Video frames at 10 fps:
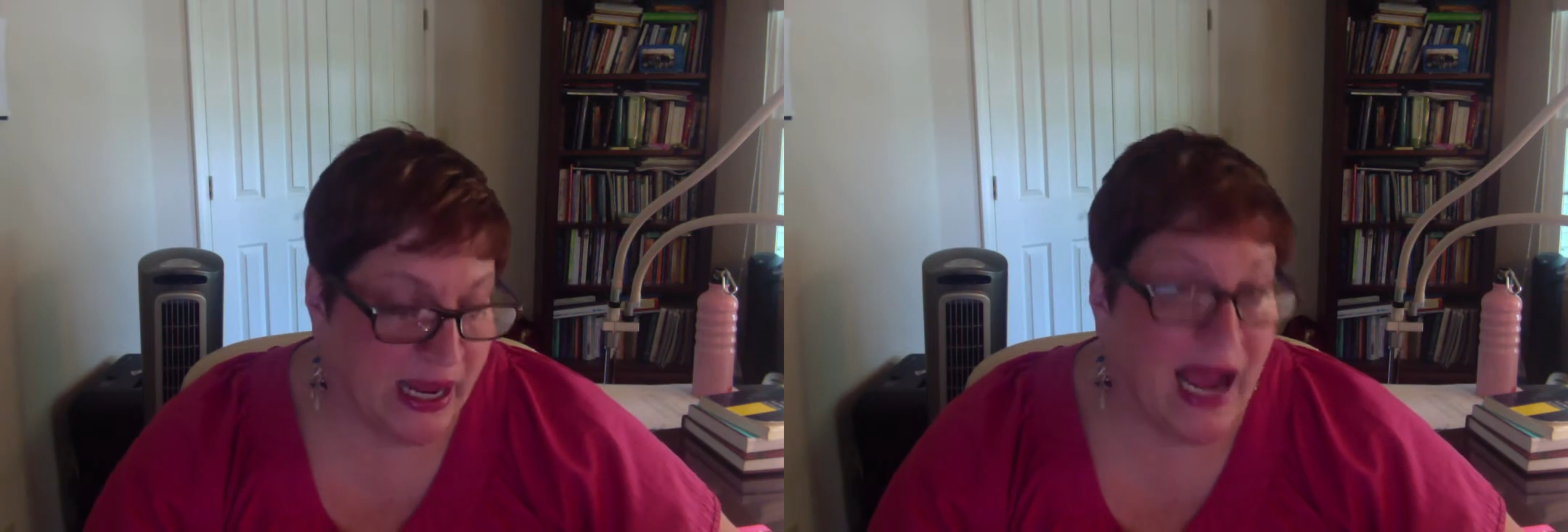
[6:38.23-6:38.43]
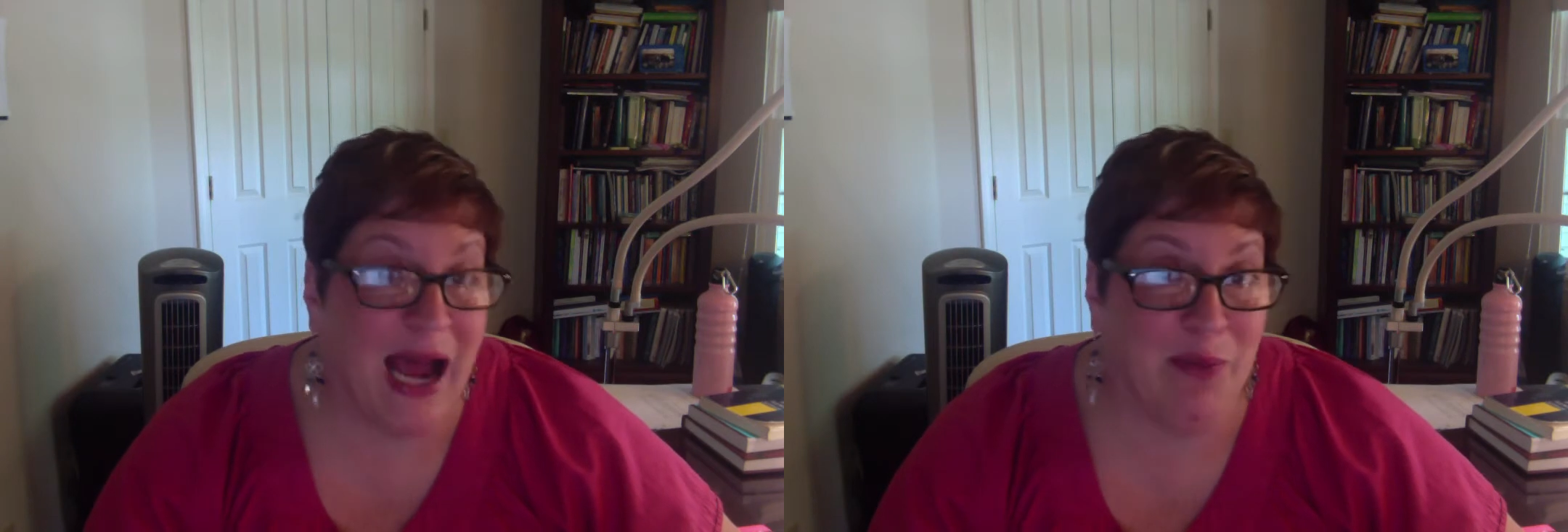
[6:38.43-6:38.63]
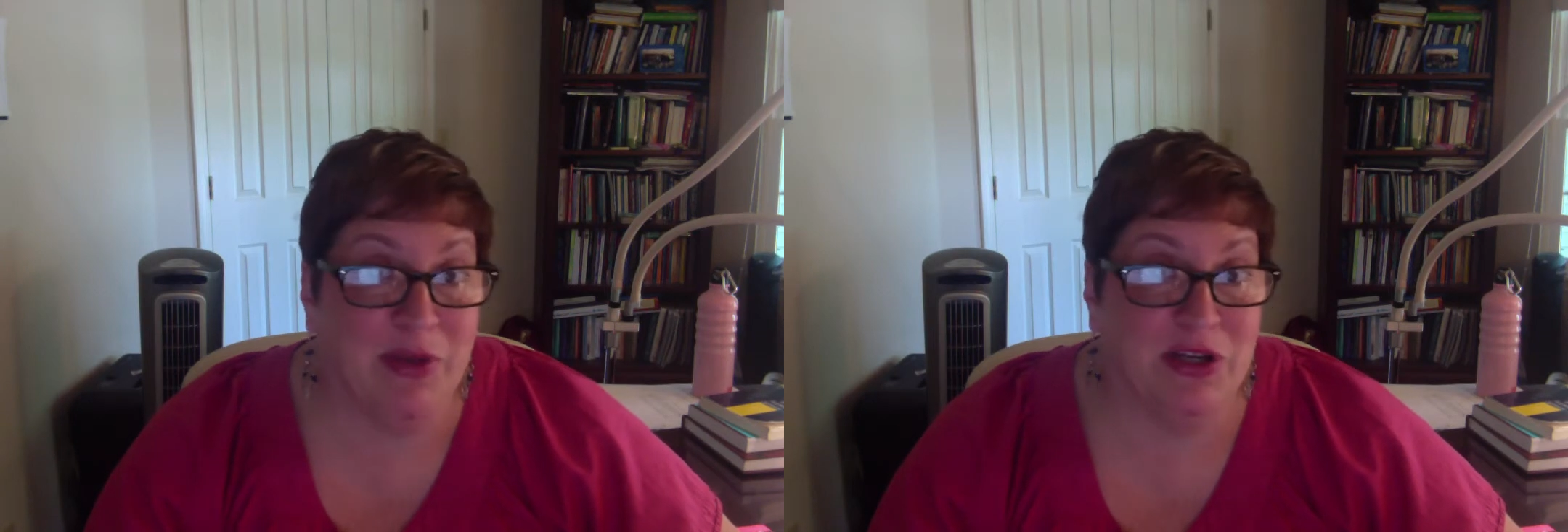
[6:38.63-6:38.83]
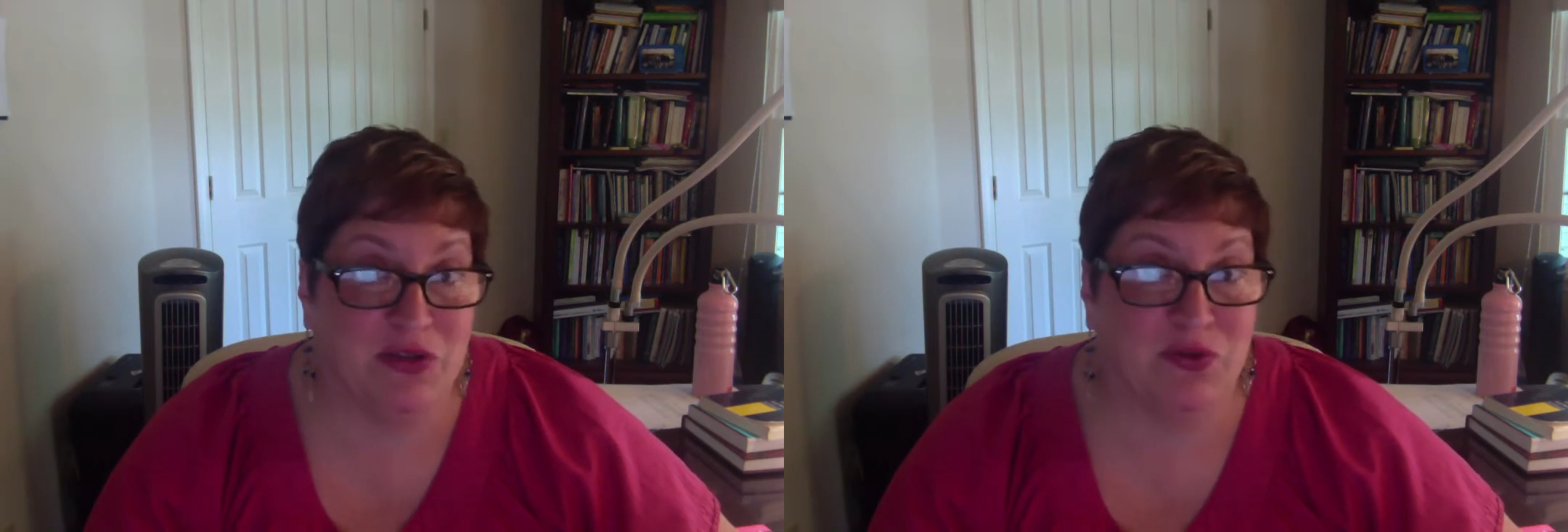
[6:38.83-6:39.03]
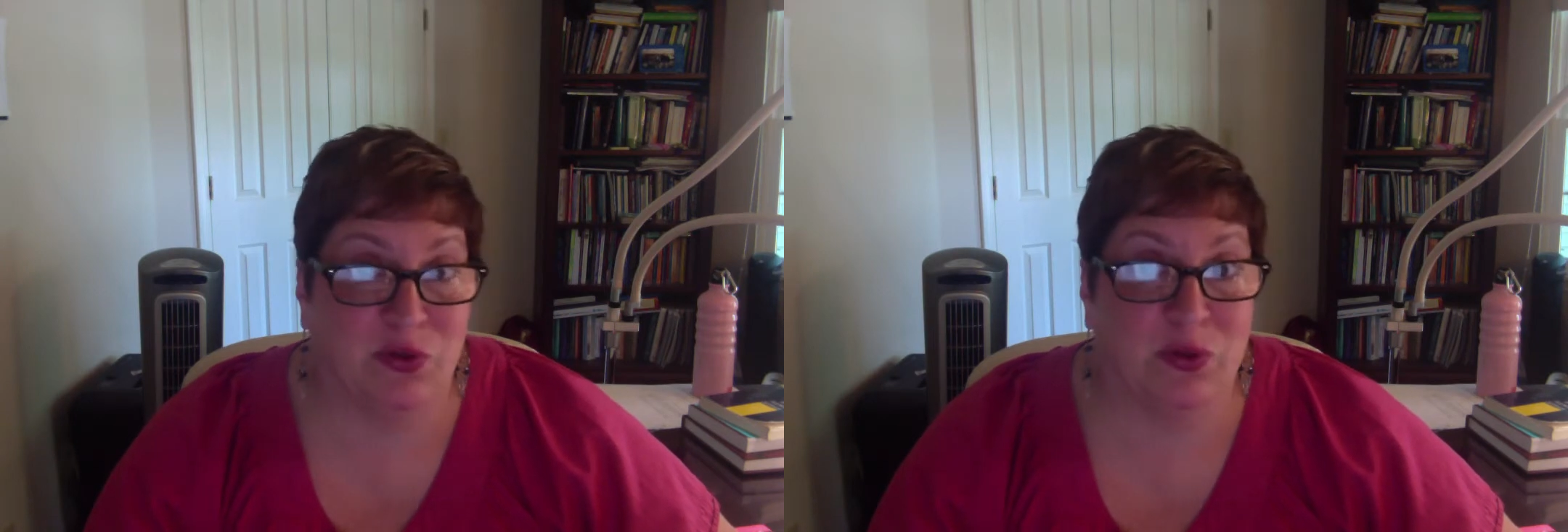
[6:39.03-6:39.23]
how much
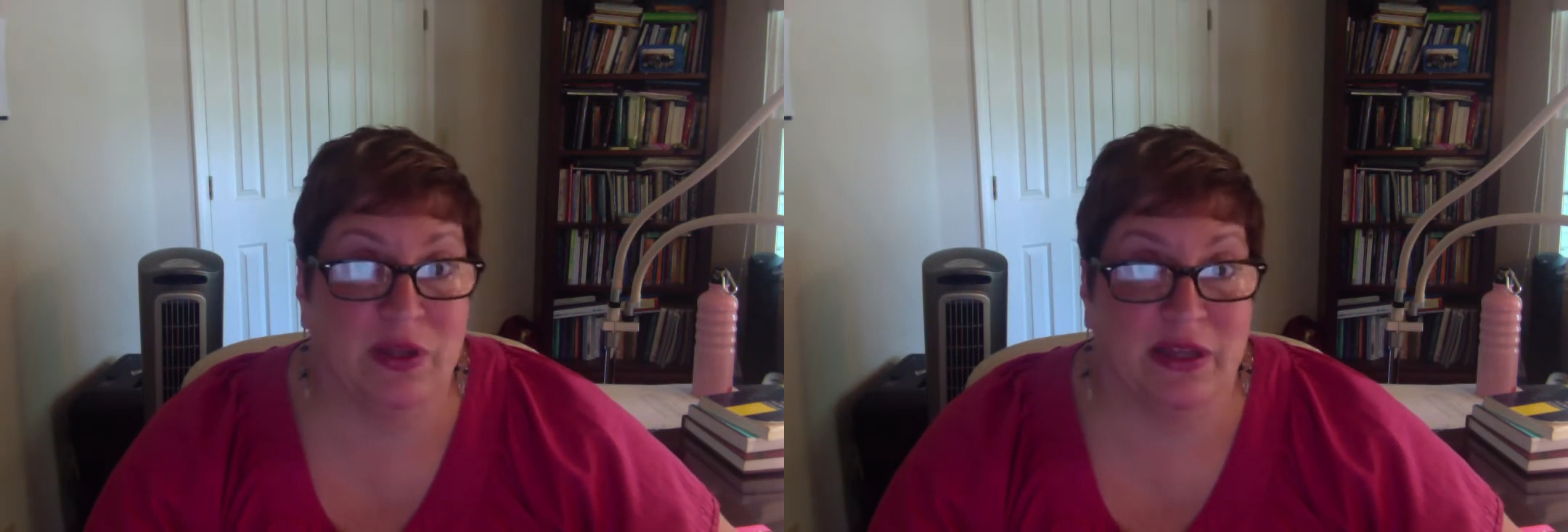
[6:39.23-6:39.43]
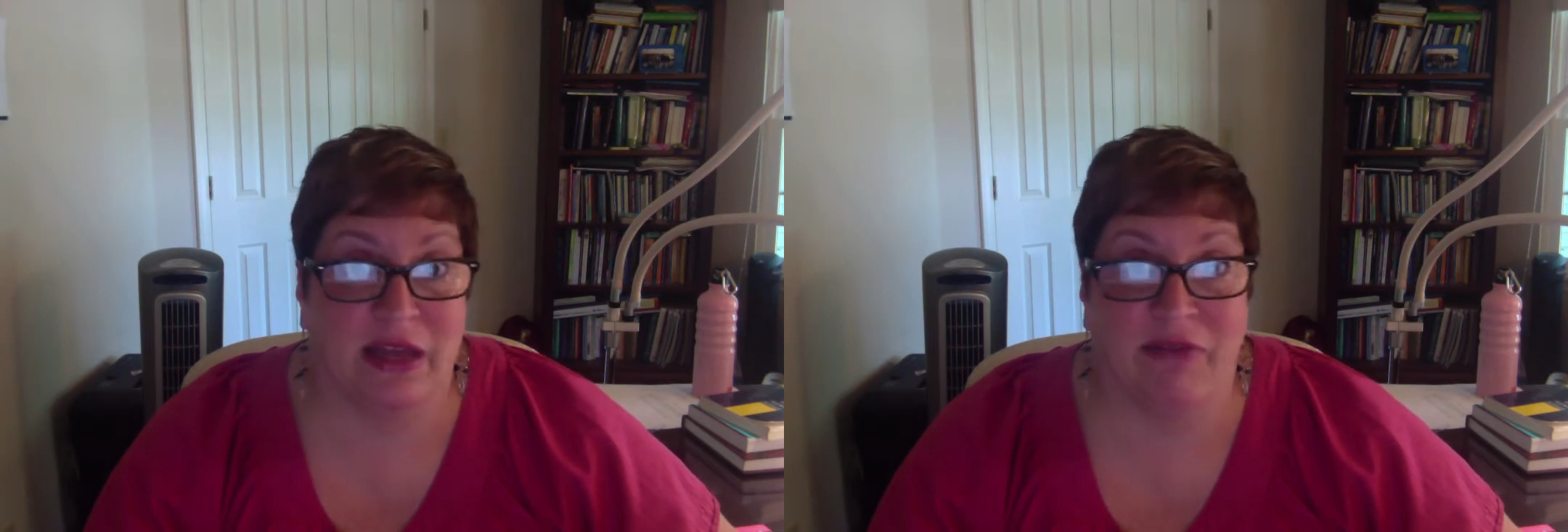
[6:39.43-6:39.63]
food that they've